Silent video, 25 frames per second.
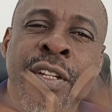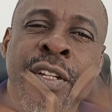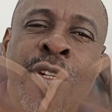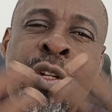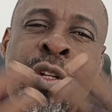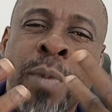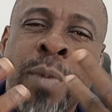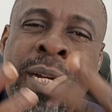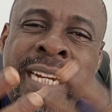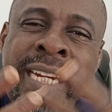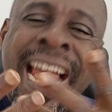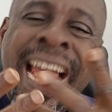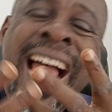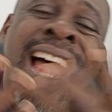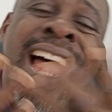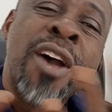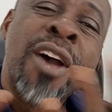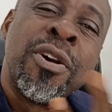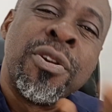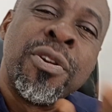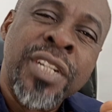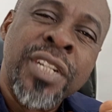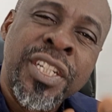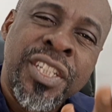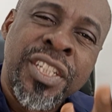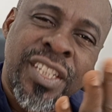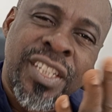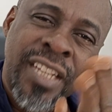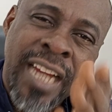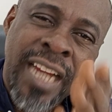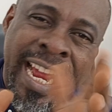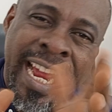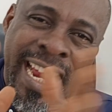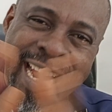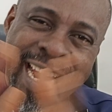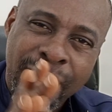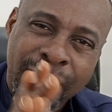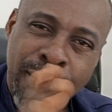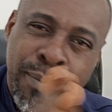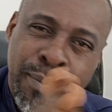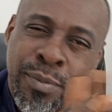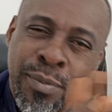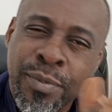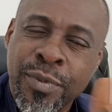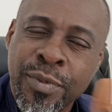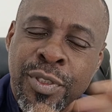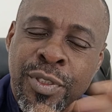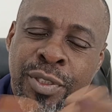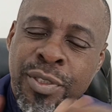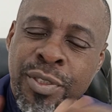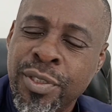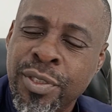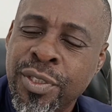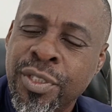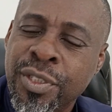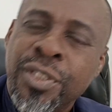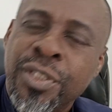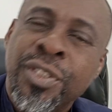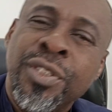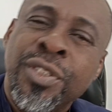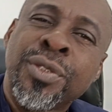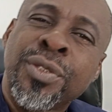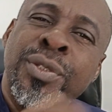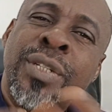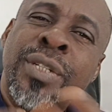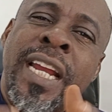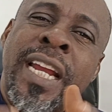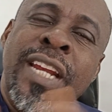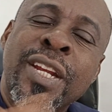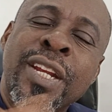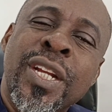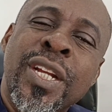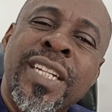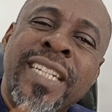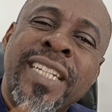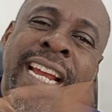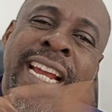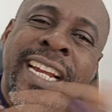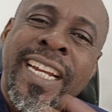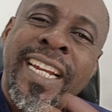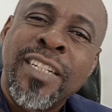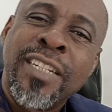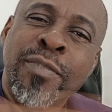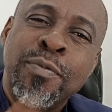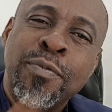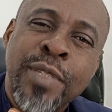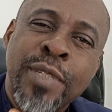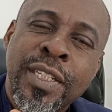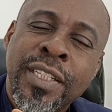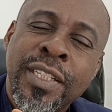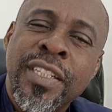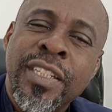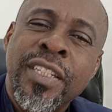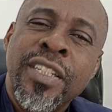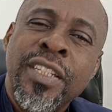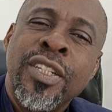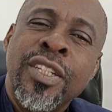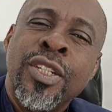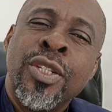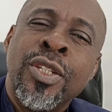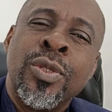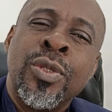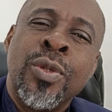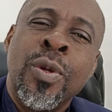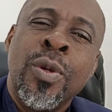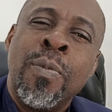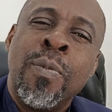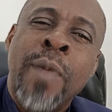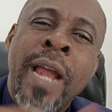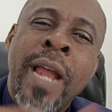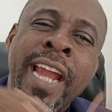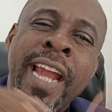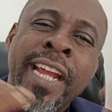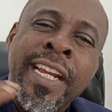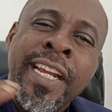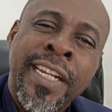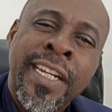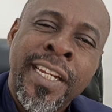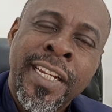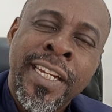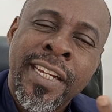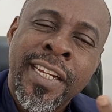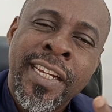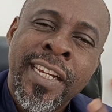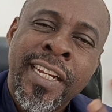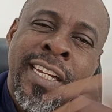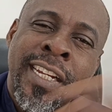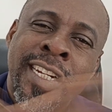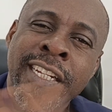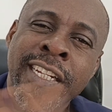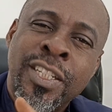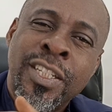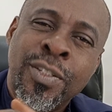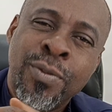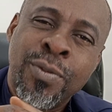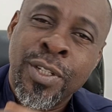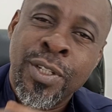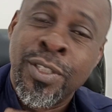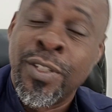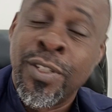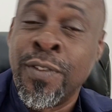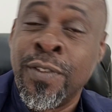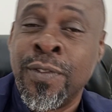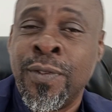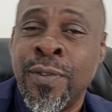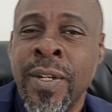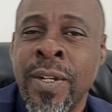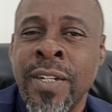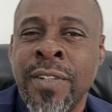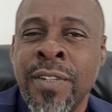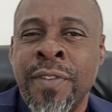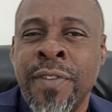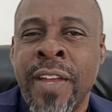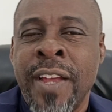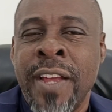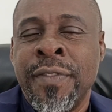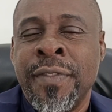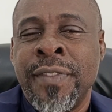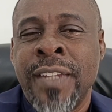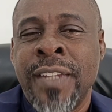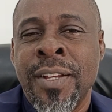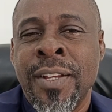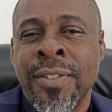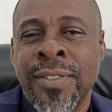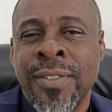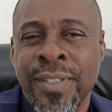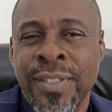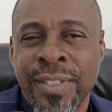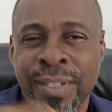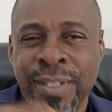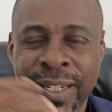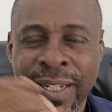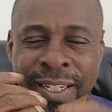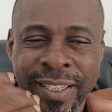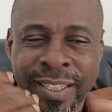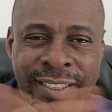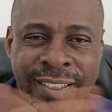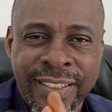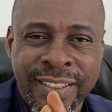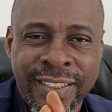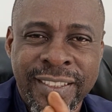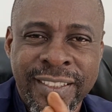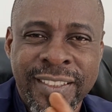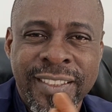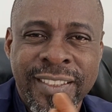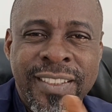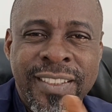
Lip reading: No matter how rich I am, you cannot target me to buy a wristwatch of $25,000.